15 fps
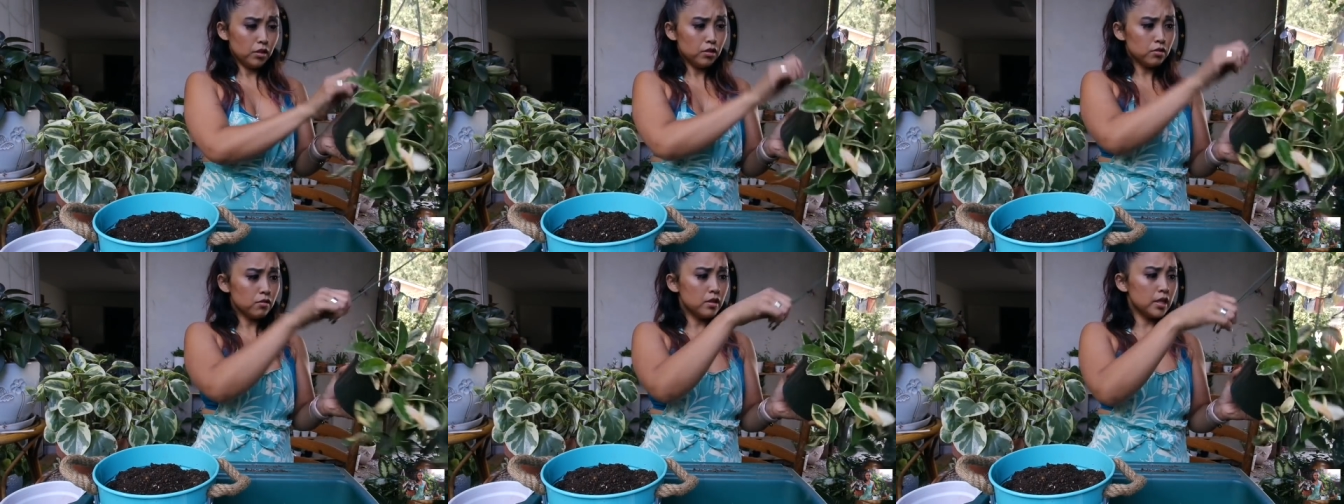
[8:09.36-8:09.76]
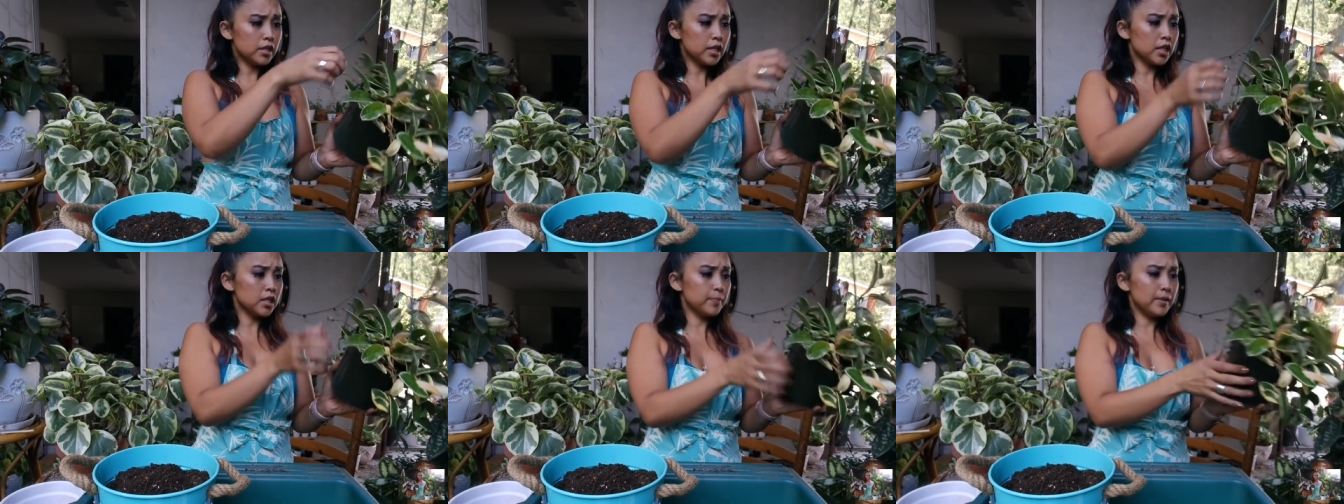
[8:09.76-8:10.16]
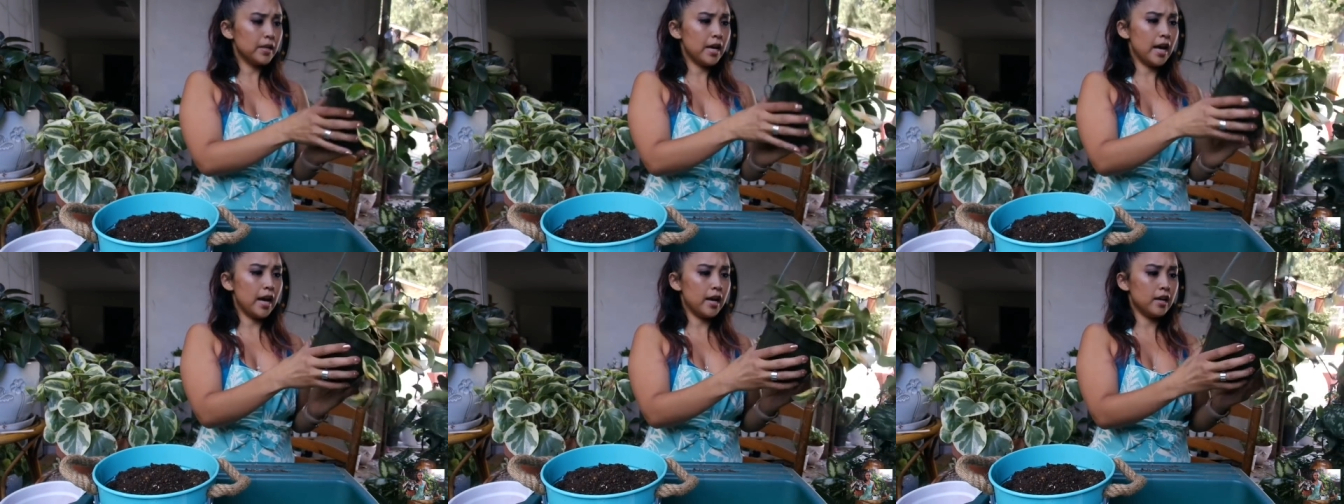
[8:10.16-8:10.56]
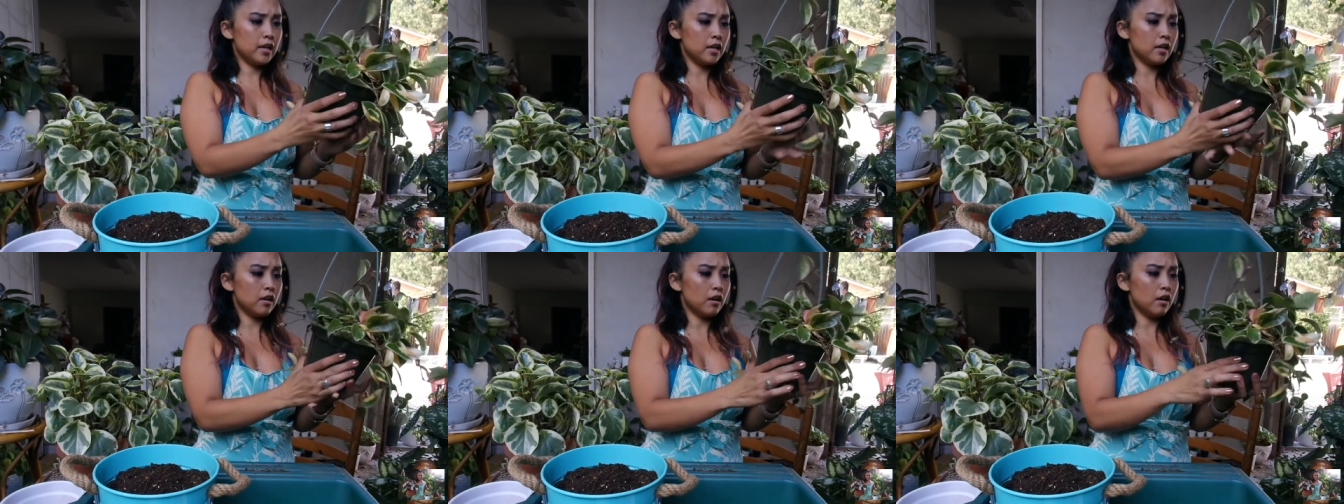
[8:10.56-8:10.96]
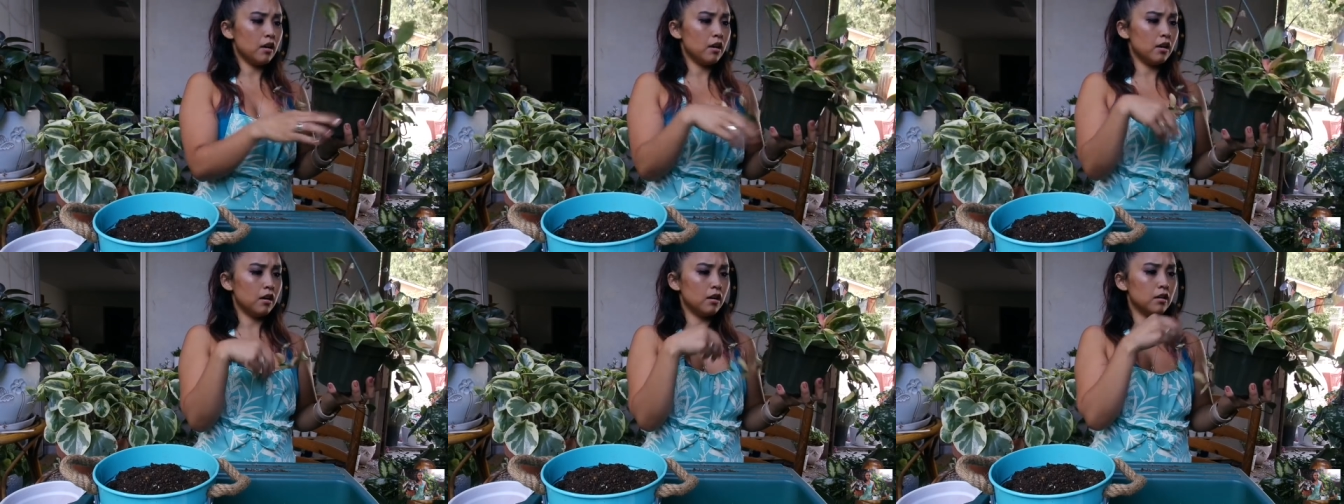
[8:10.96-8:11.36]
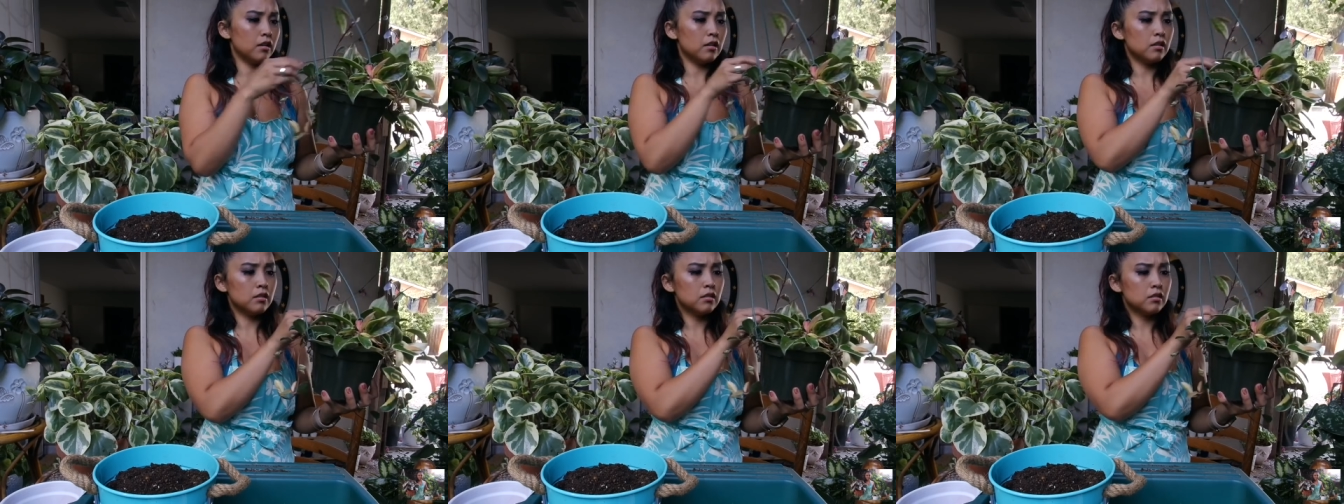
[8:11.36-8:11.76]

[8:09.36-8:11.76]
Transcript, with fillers: So this has been hanging on